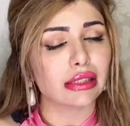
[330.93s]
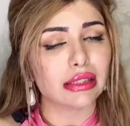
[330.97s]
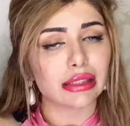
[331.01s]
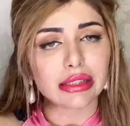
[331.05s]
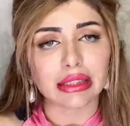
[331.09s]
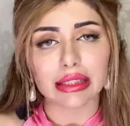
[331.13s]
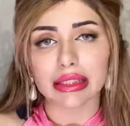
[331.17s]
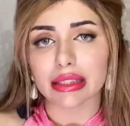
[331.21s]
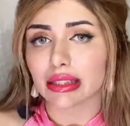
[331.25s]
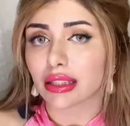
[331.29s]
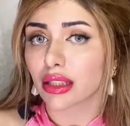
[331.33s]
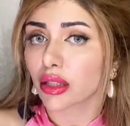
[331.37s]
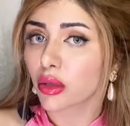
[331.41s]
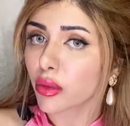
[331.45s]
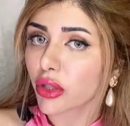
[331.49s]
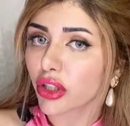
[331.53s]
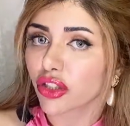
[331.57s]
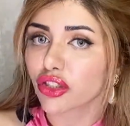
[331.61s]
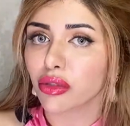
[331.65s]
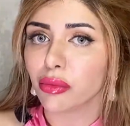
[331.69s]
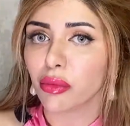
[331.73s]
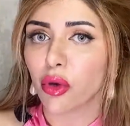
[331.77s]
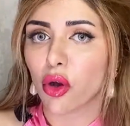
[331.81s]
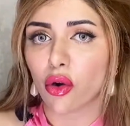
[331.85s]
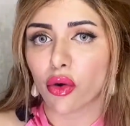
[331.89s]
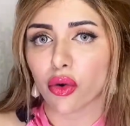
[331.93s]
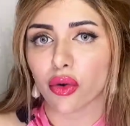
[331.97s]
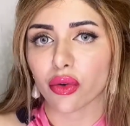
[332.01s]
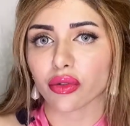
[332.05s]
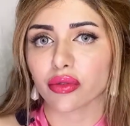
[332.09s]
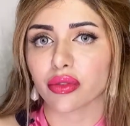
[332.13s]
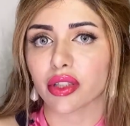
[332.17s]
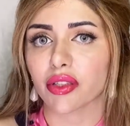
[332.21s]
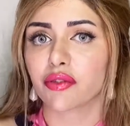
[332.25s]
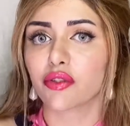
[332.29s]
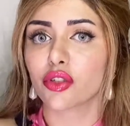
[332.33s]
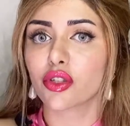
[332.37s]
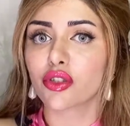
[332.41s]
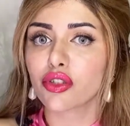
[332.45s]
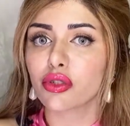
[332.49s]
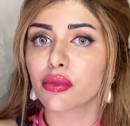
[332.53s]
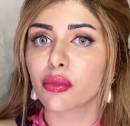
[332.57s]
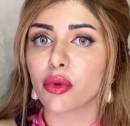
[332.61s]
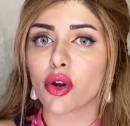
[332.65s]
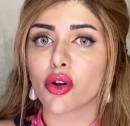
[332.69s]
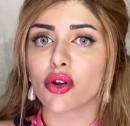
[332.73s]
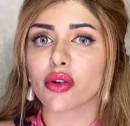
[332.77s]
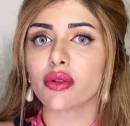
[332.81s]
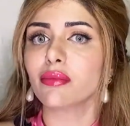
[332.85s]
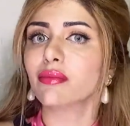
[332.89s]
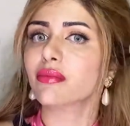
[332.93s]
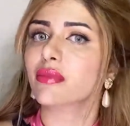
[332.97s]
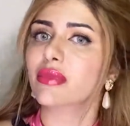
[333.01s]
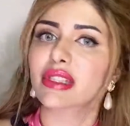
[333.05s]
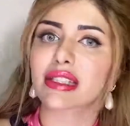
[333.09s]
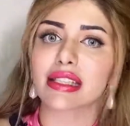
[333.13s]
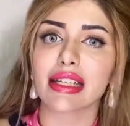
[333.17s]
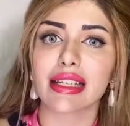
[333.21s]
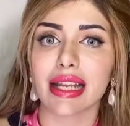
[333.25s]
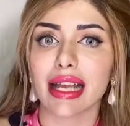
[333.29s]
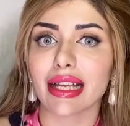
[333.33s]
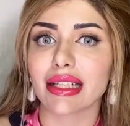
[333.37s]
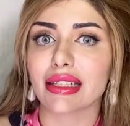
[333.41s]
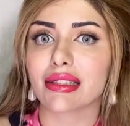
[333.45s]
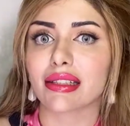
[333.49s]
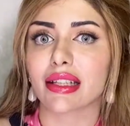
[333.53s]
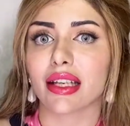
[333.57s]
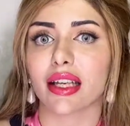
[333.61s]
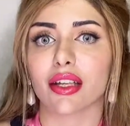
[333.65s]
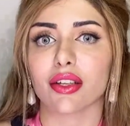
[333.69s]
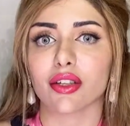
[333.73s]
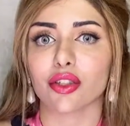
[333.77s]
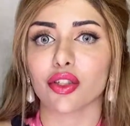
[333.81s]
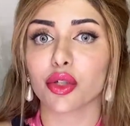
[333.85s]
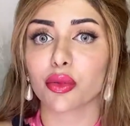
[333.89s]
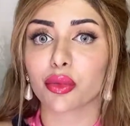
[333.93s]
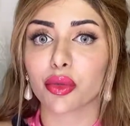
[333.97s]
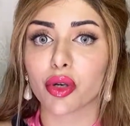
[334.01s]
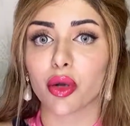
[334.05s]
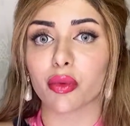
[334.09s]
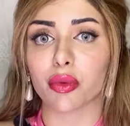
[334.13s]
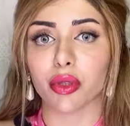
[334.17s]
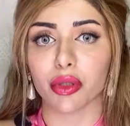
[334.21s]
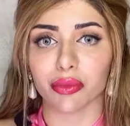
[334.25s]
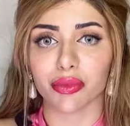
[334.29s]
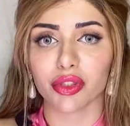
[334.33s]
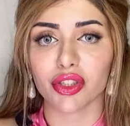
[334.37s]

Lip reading: it's gonna work tomorrow. If not tomorrow, it's the next day, no problem.